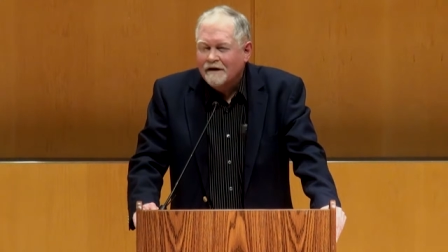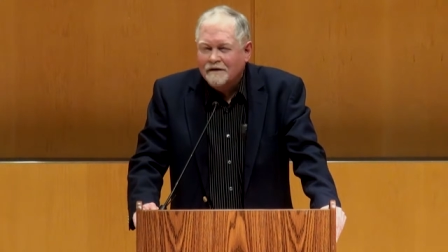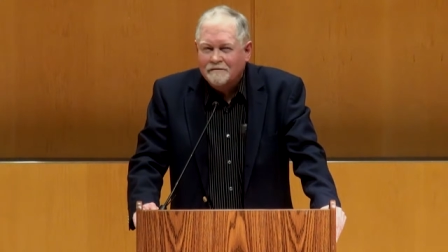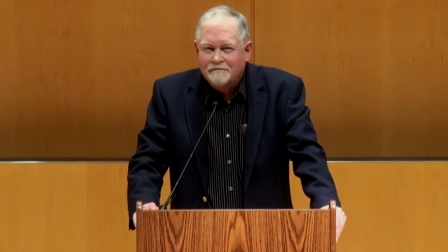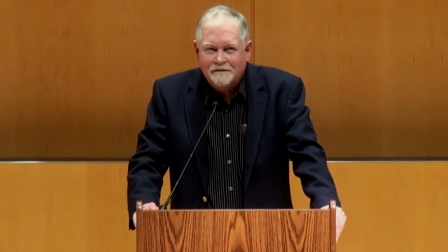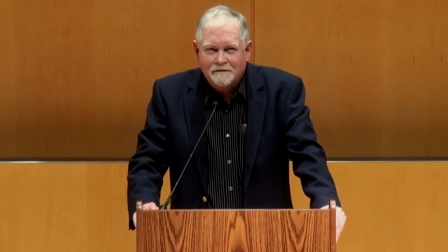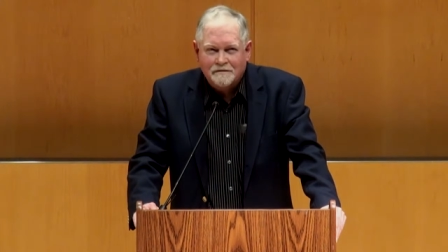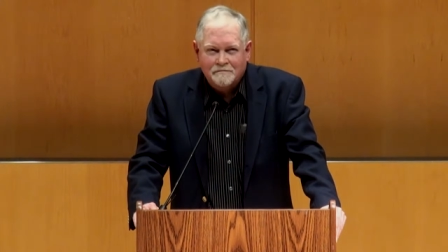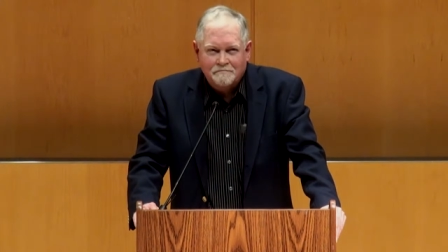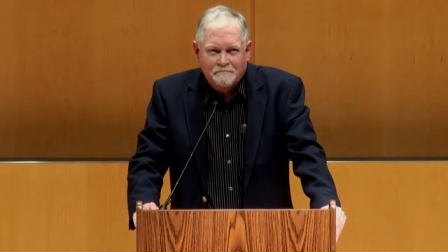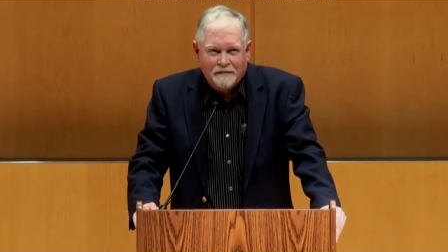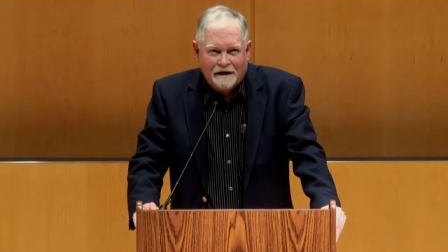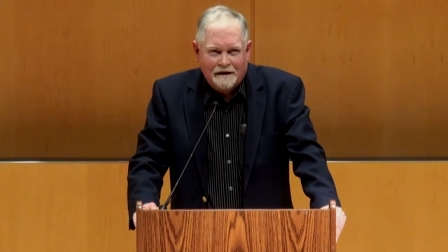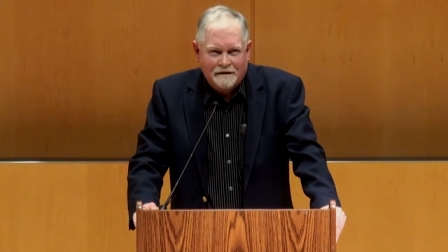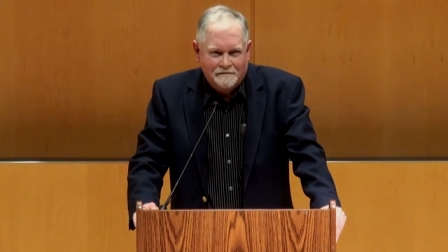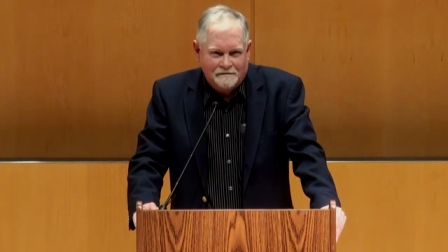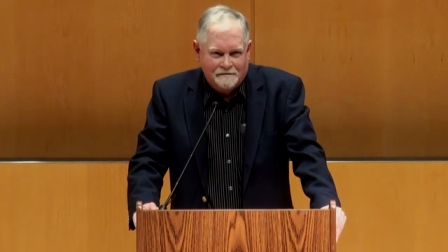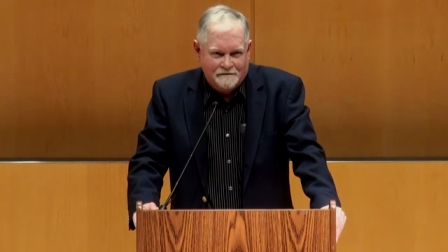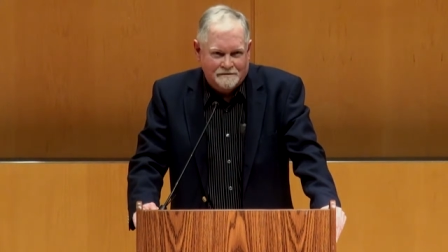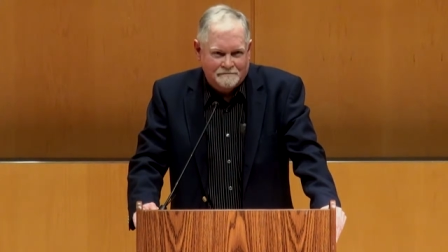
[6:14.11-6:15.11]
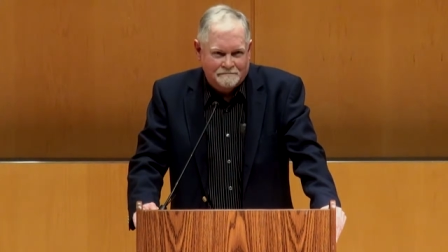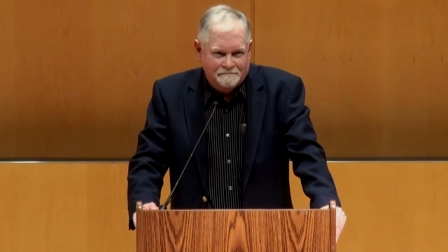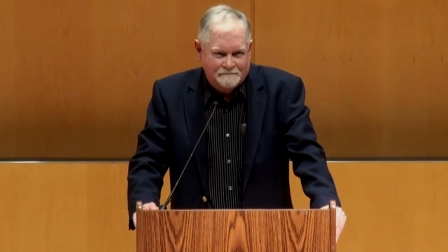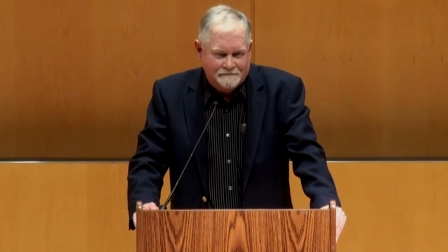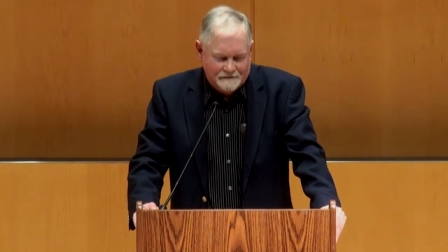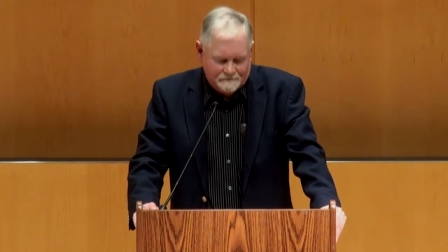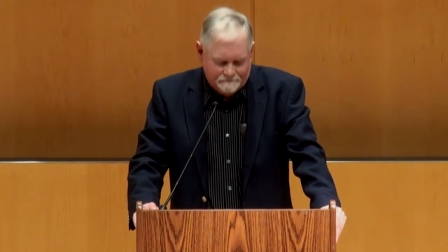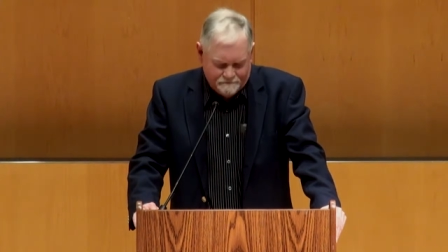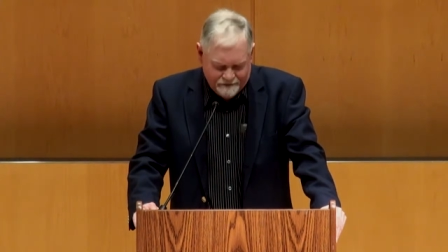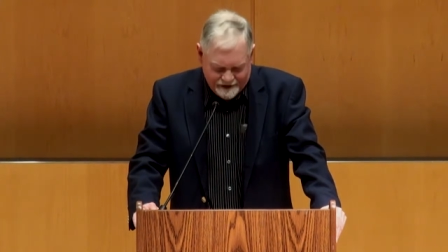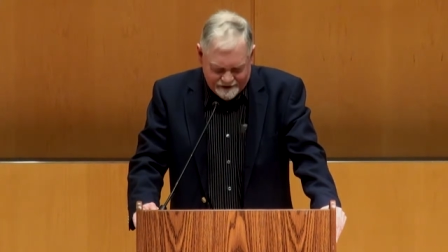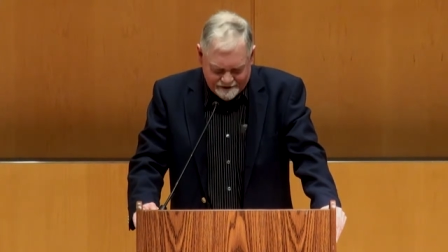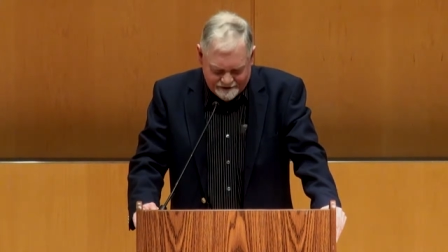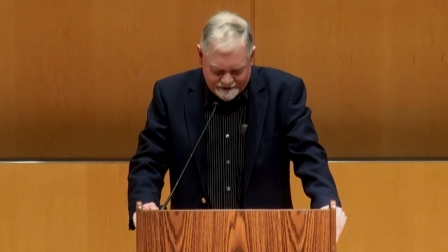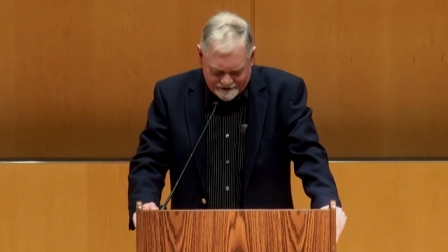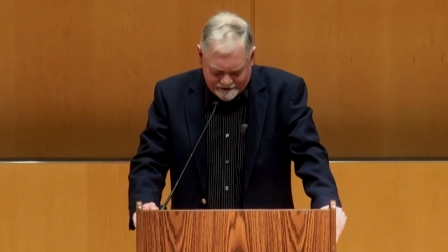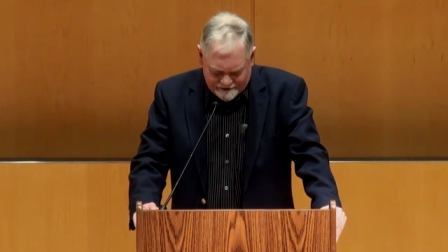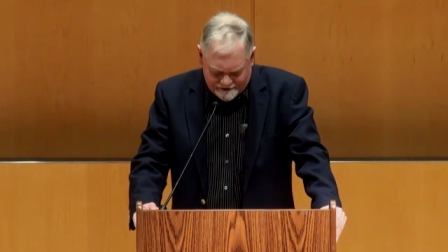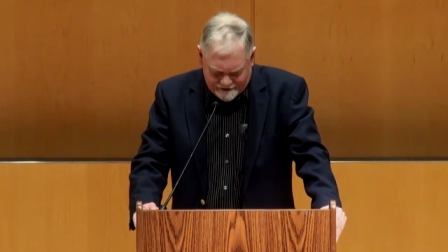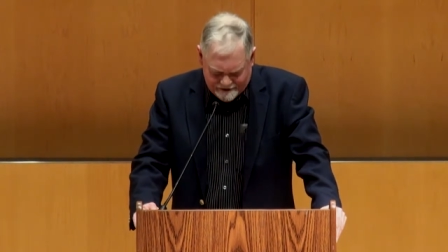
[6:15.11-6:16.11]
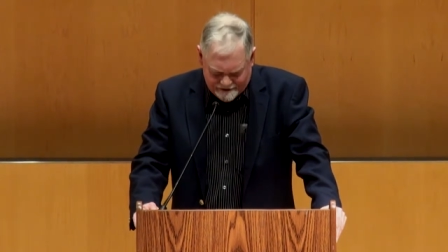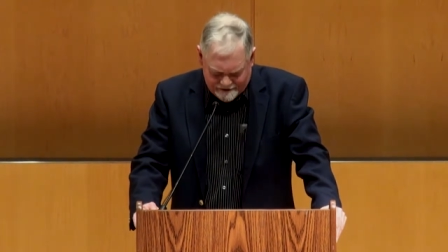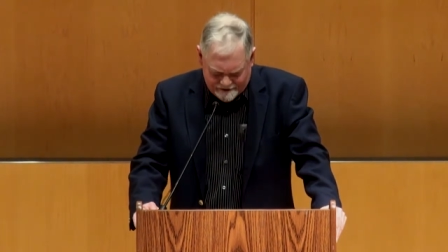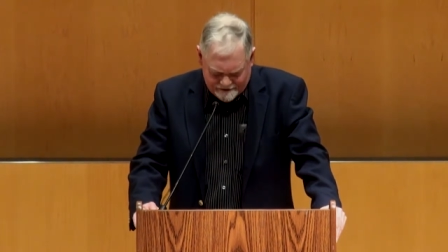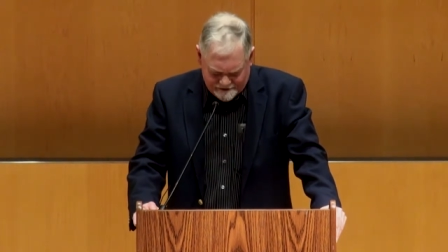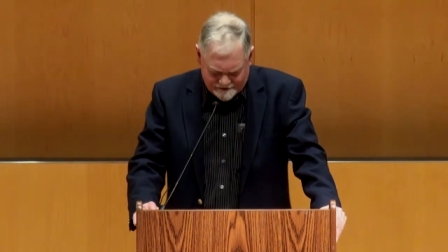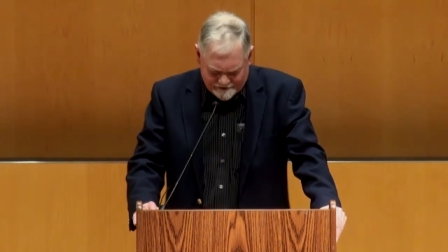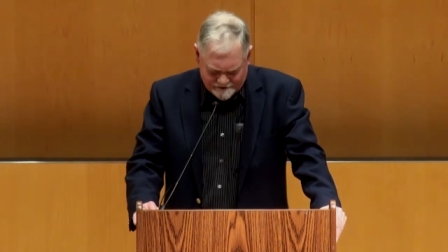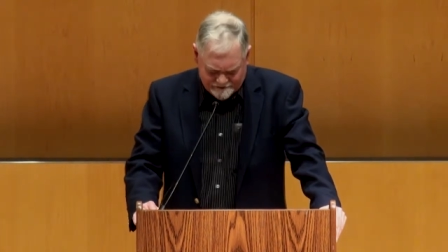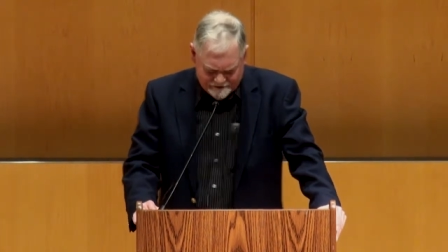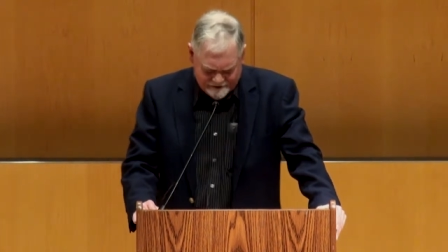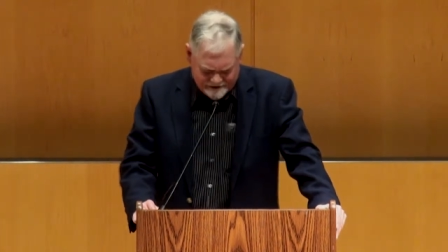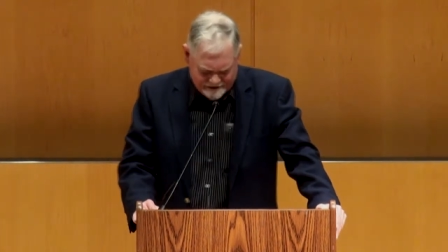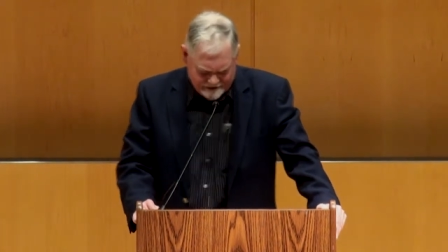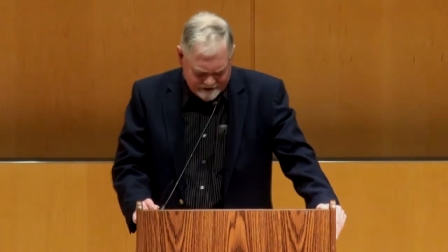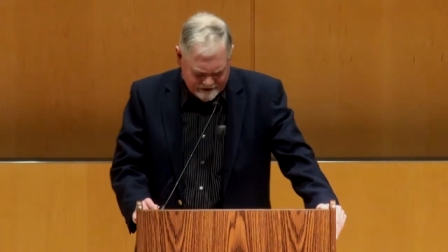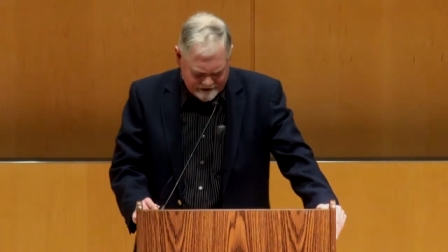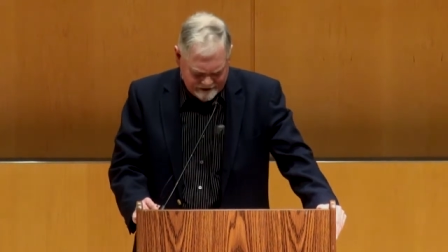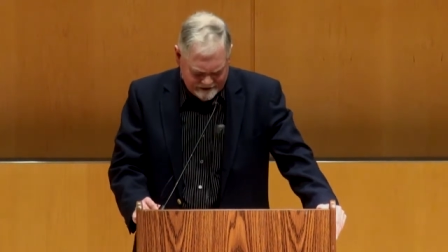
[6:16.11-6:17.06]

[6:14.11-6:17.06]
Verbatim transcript: I wrote a poem based on that story,